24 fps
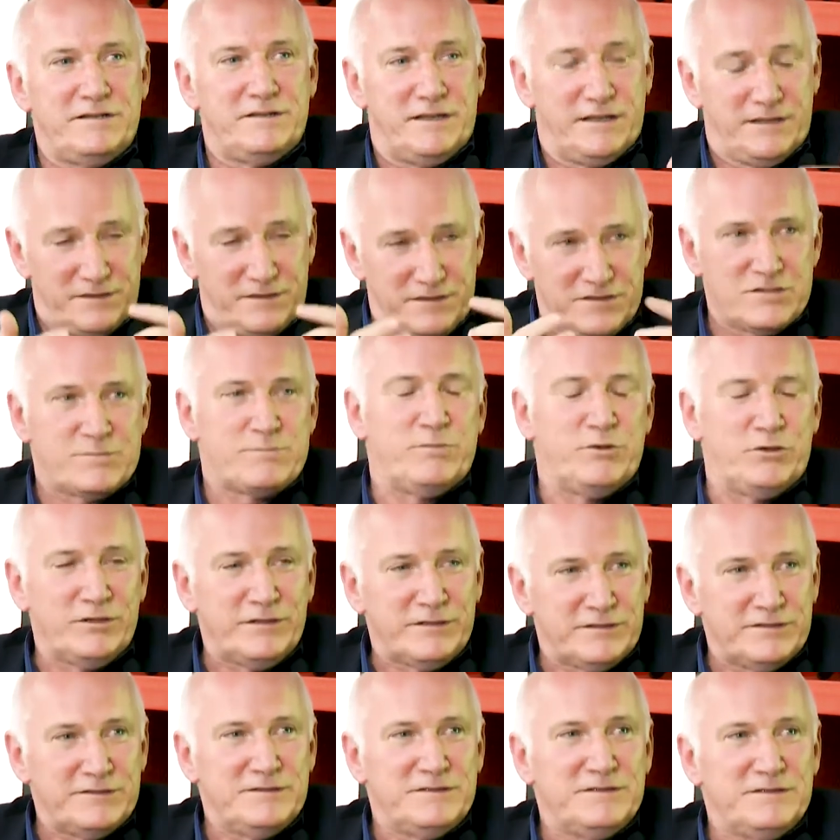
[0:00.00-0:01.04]
that this
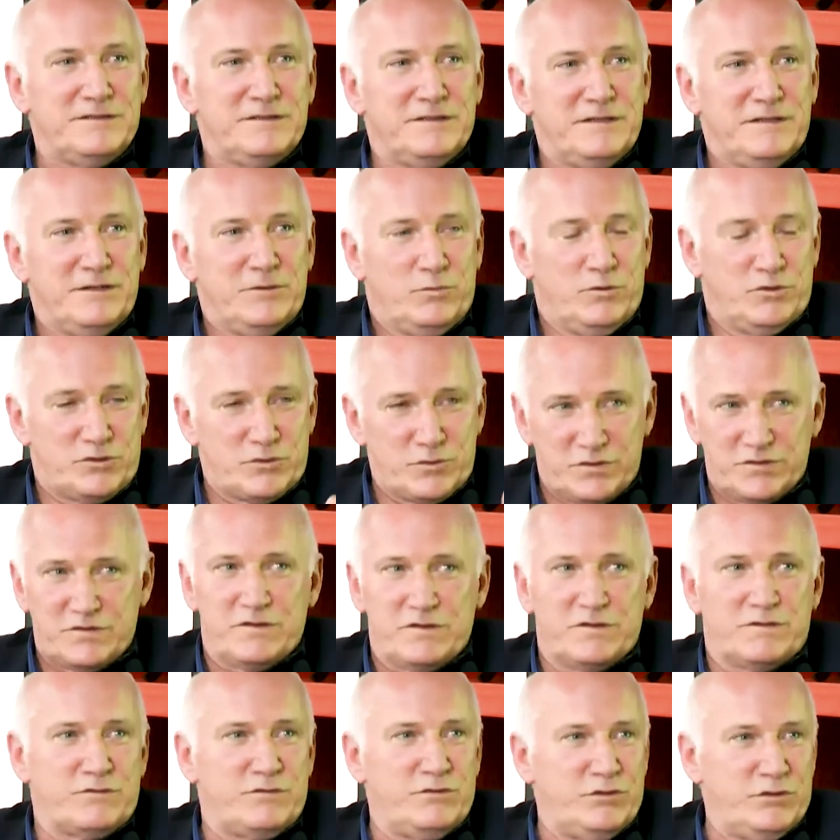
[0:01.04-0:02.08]
book, which was
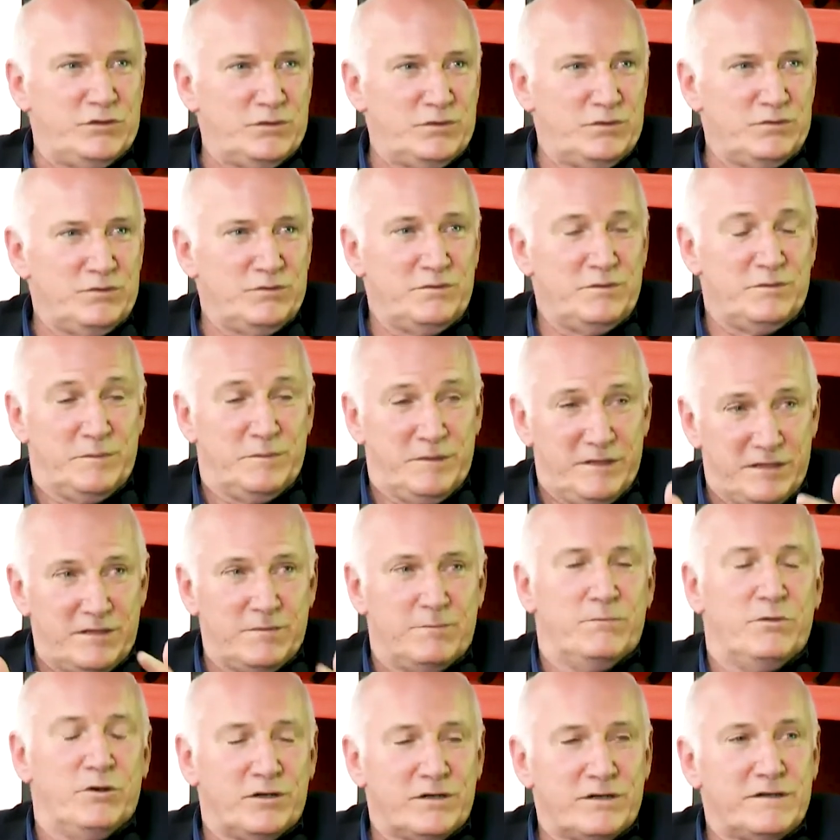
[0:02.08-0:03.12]
just new, would be the
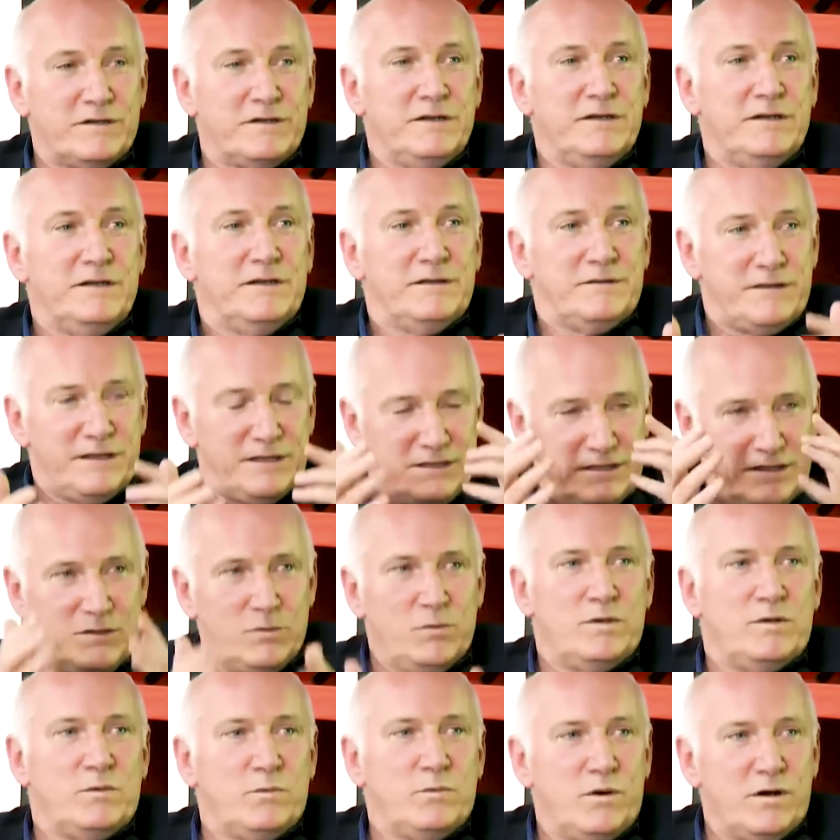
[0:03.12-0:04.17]
book that he
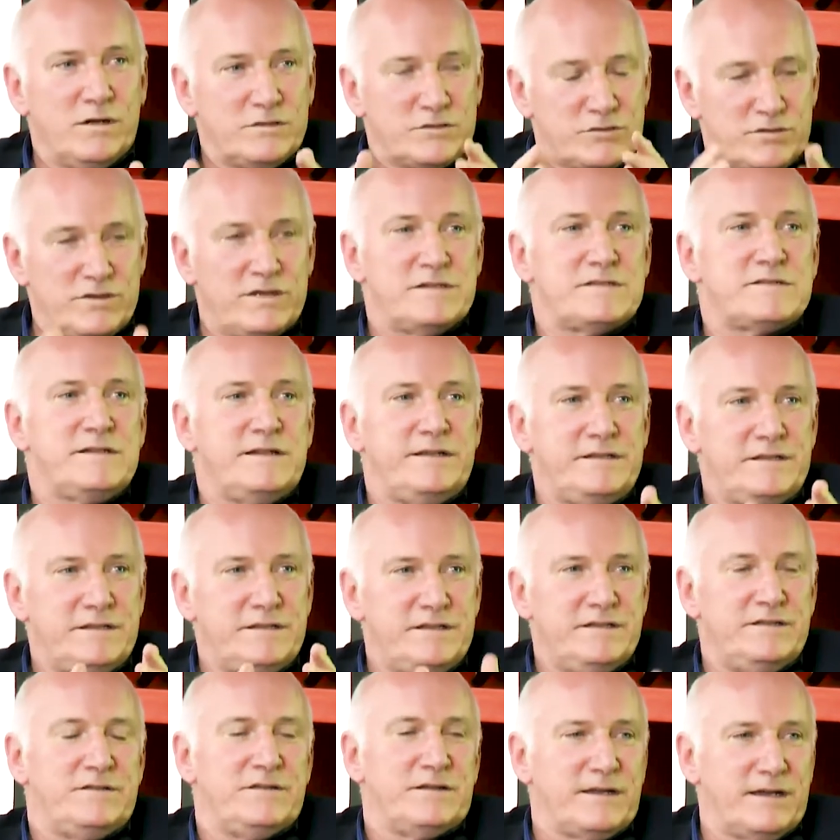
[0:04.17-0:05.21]
would want translated
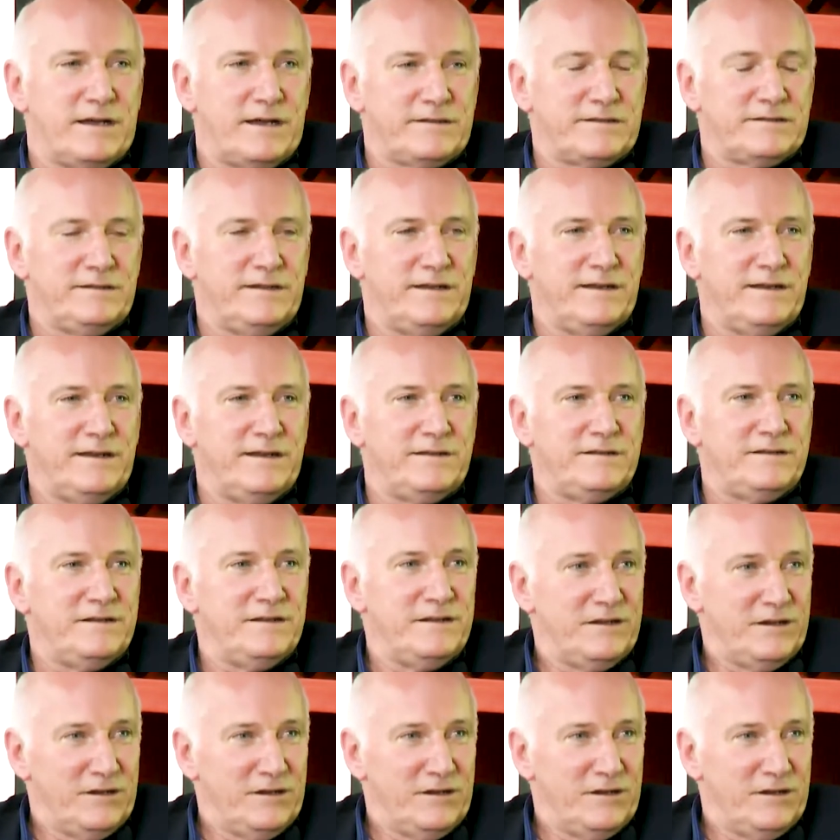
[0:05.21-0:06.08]
into Catalan